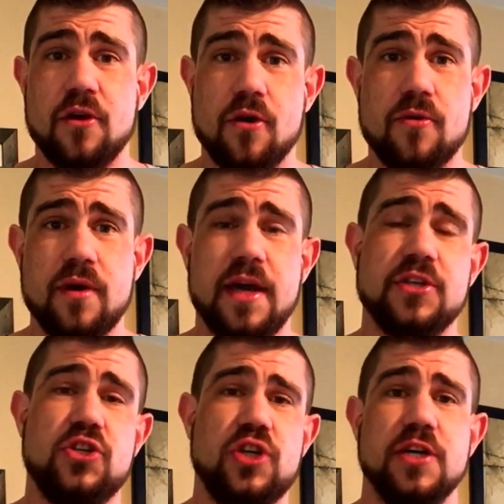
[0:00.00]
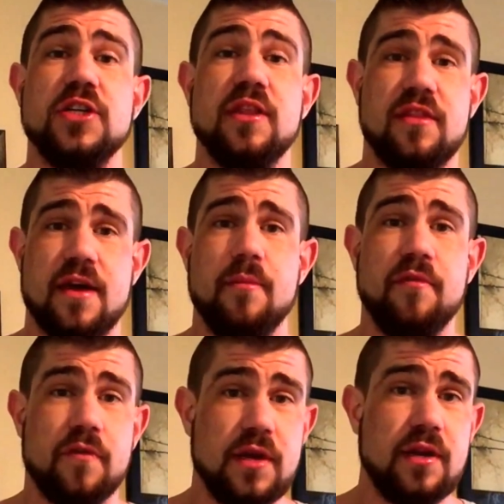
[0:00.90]
no as judging them
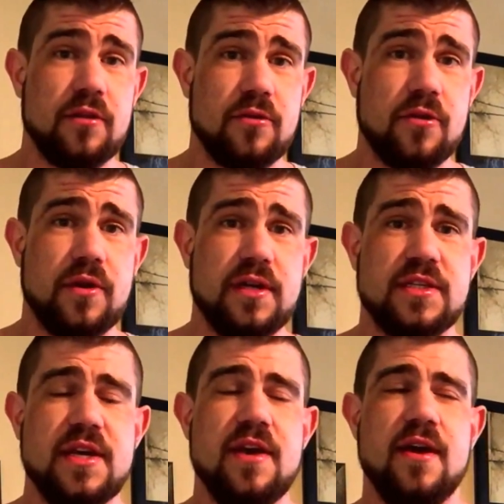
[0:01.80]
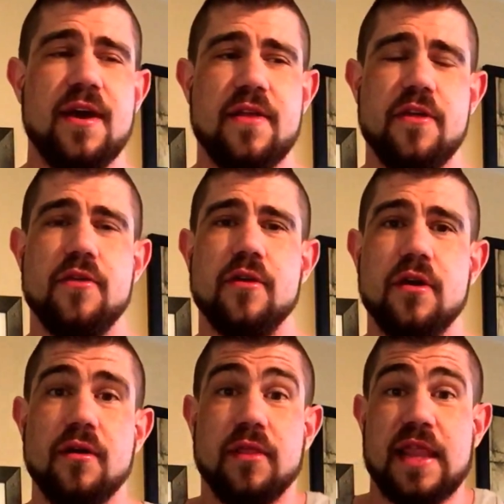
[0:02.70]
for eating their donuts and then they're
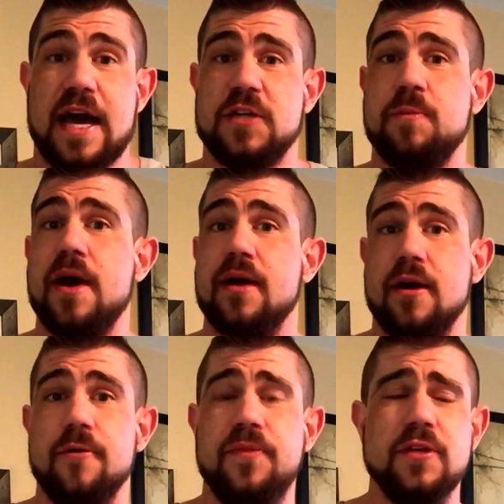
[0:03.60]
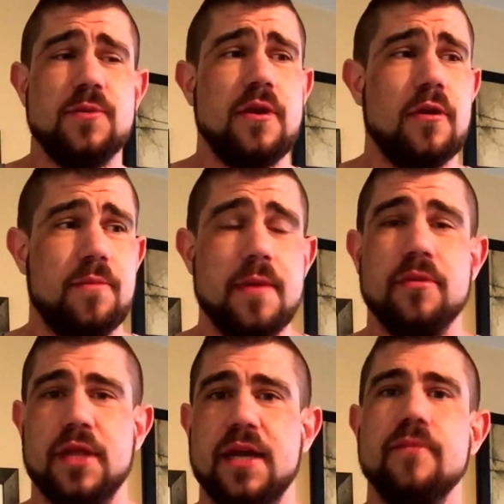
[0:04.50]
gonna lash back out. And that's when you hear
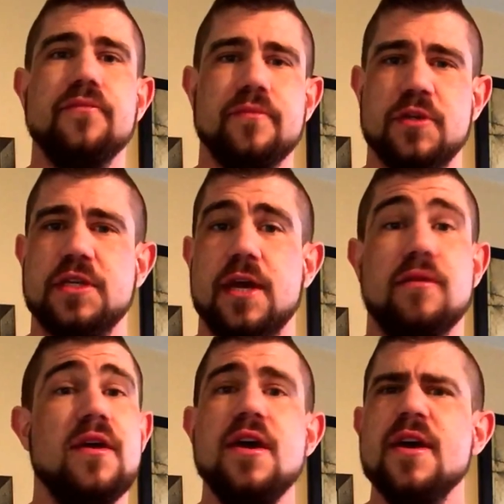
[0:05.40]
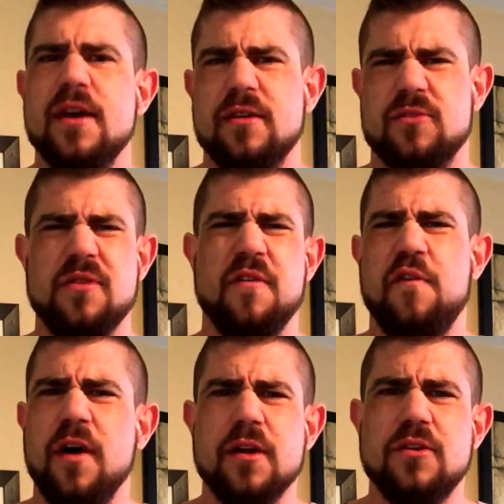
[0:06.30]
people like, once again, it's only a
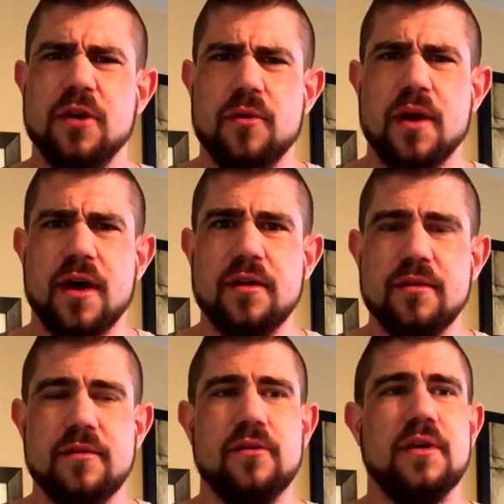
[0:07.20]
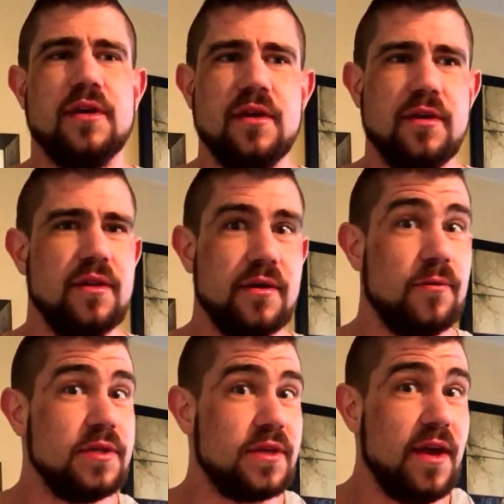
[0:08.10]
fucking donut. And you're like, yeah,
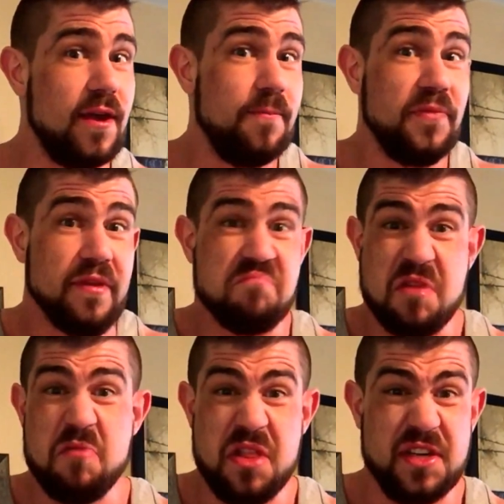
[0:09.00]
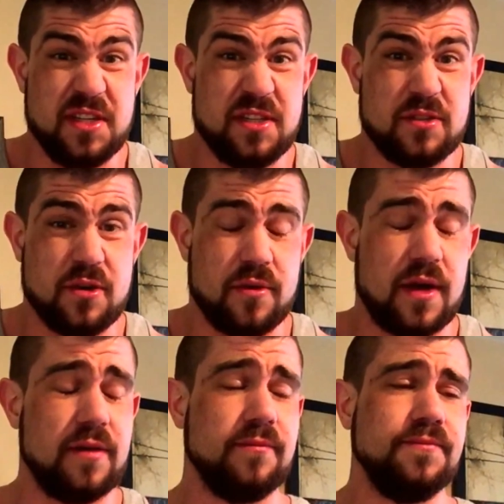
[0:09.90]
look, once again, I realize it's a donut.